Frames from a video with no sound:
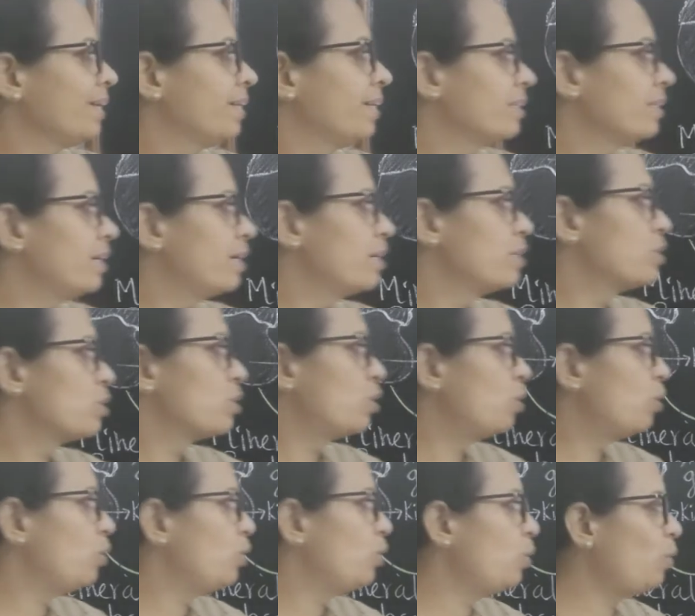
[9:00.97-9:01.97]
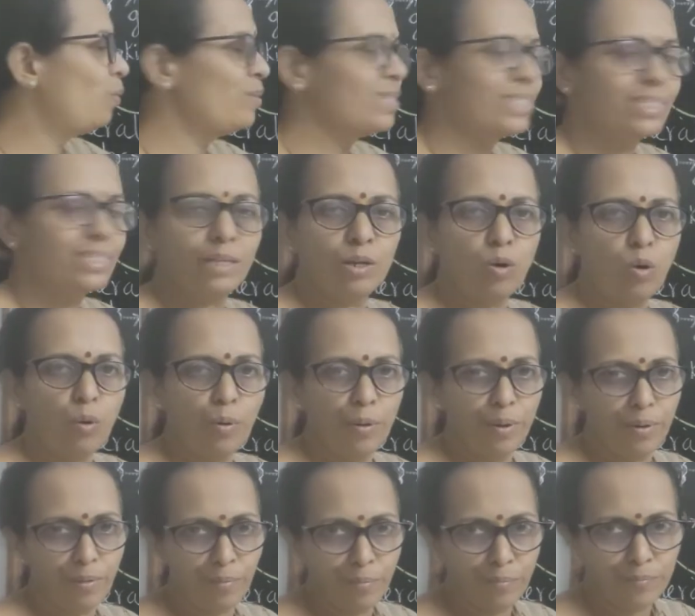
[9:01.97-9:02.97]
that is aldosterone.
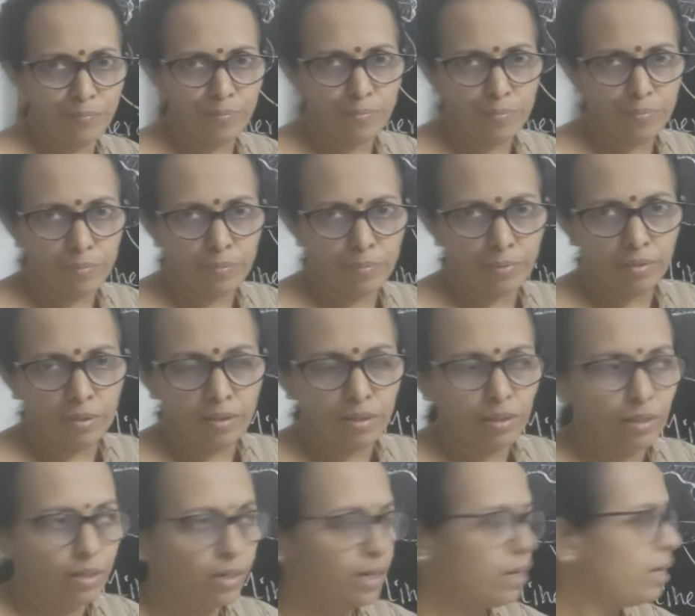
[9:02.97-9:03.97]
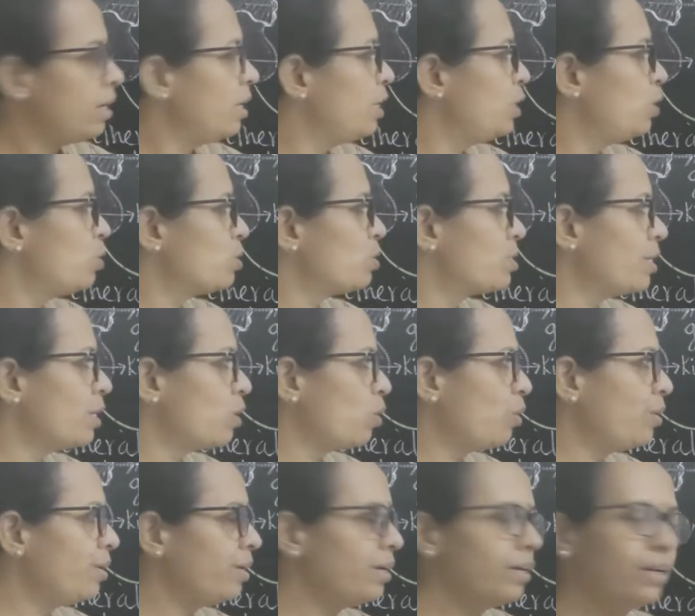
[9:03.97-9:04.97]
Aldosterone,
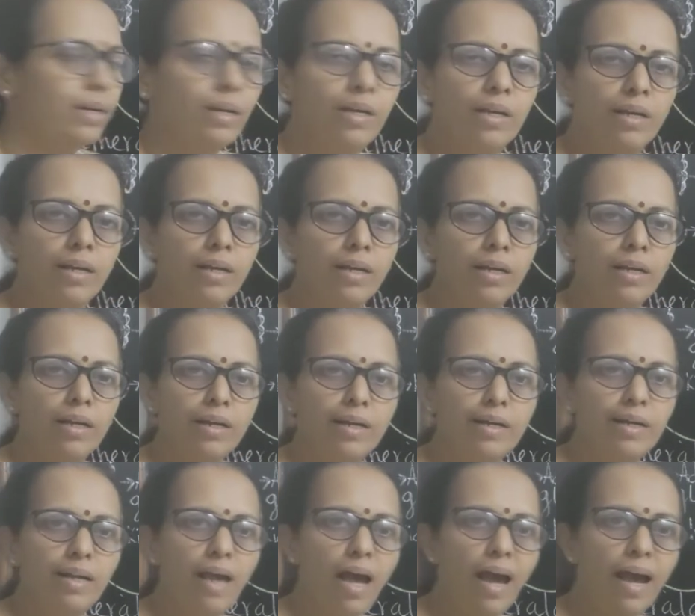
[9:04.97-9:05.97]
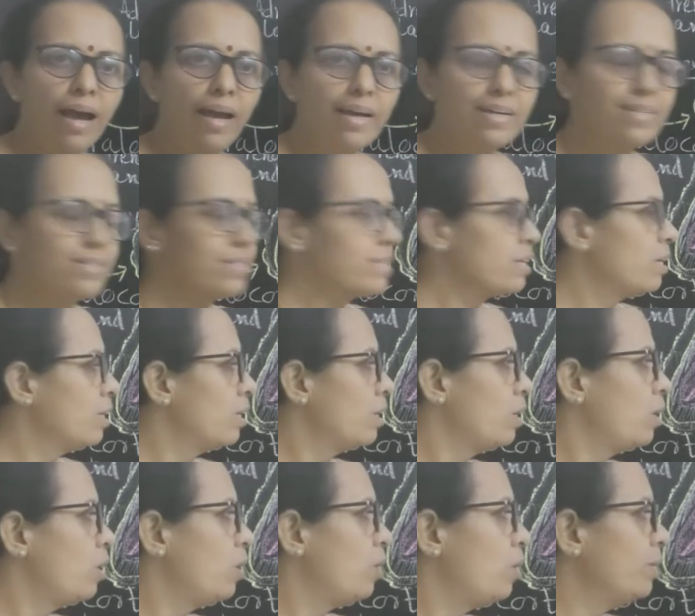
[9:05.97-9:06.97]
it acts
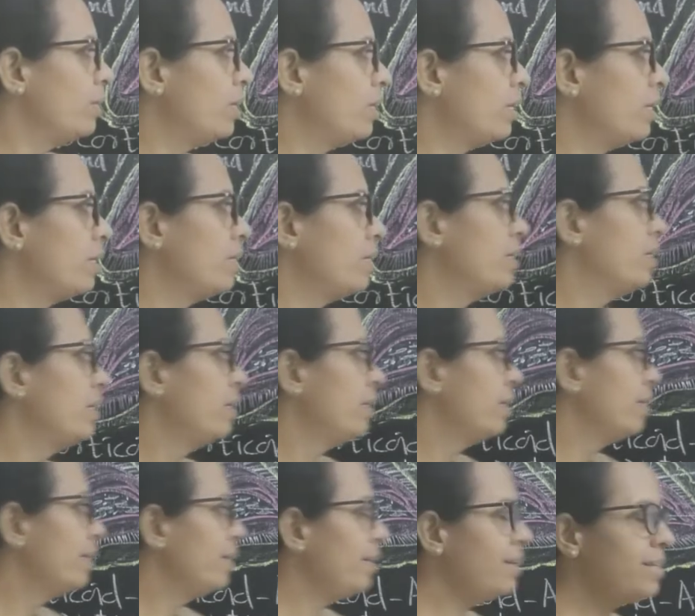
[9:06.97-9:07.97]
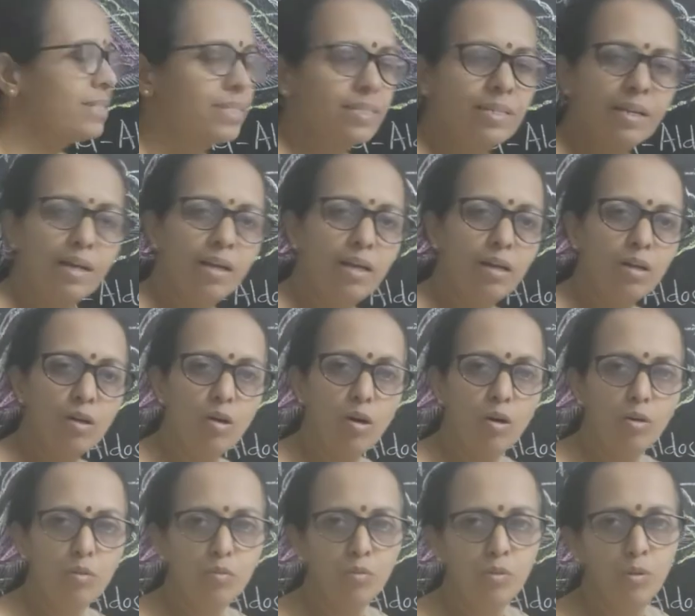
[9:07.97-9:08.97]
on the distal
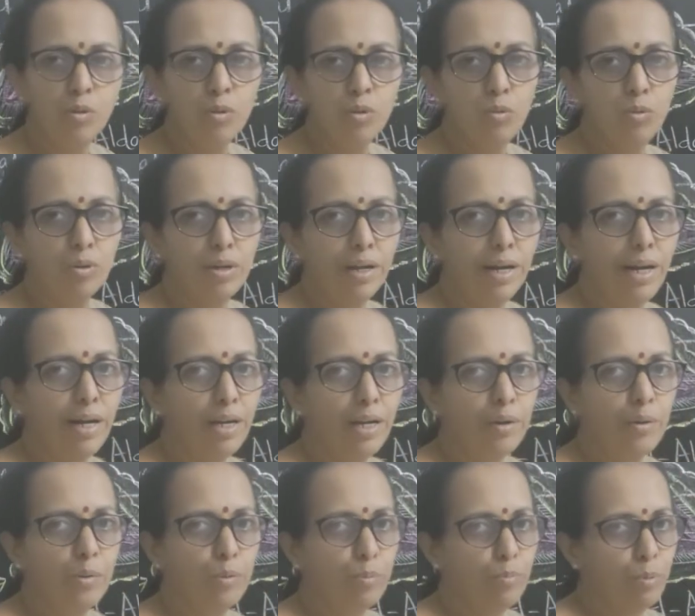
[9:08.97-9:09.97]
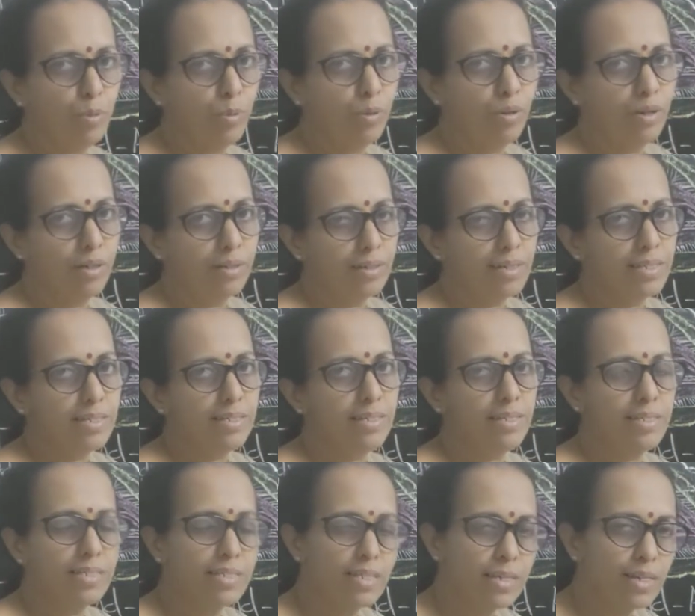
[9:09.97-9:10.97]
convoluted tubule, that is
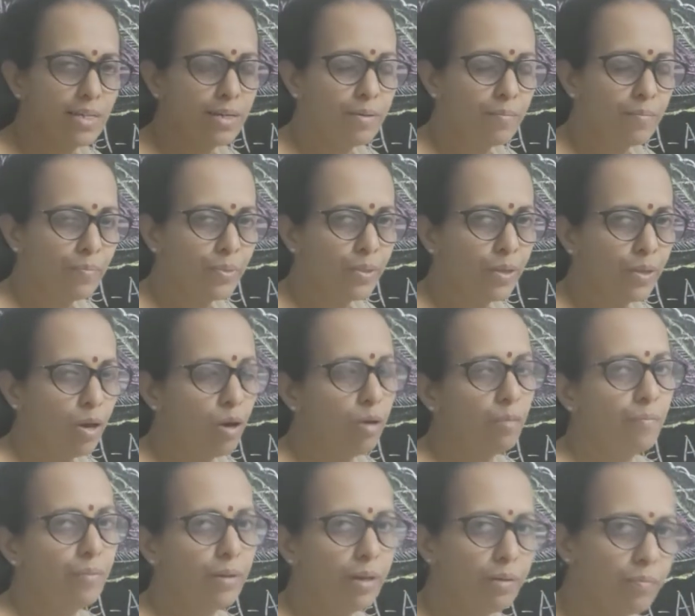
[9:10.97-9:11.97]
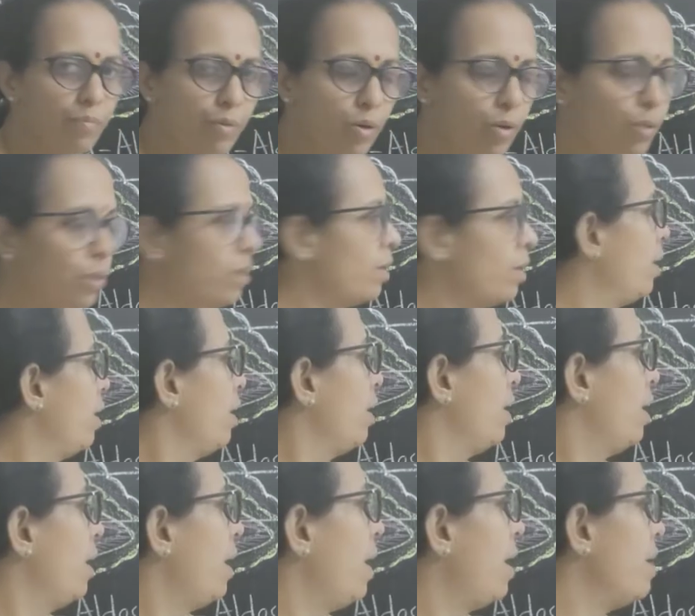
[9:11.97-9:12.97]
DCT, of nephron,
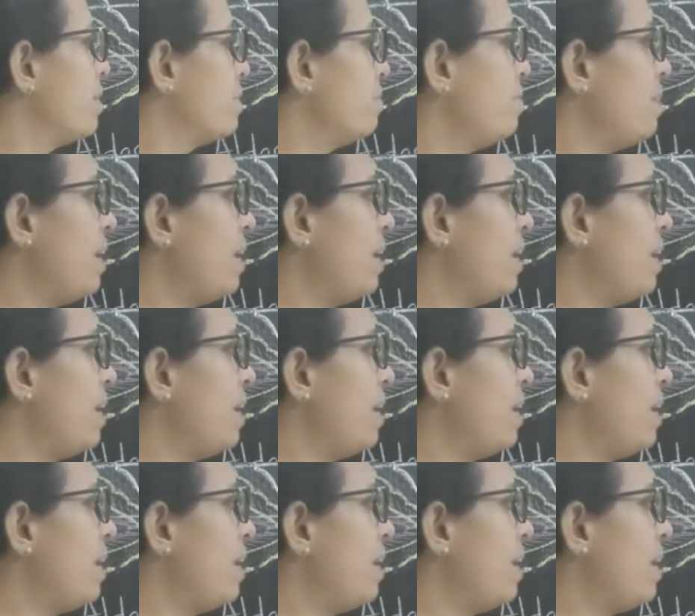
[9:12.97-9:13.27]
as well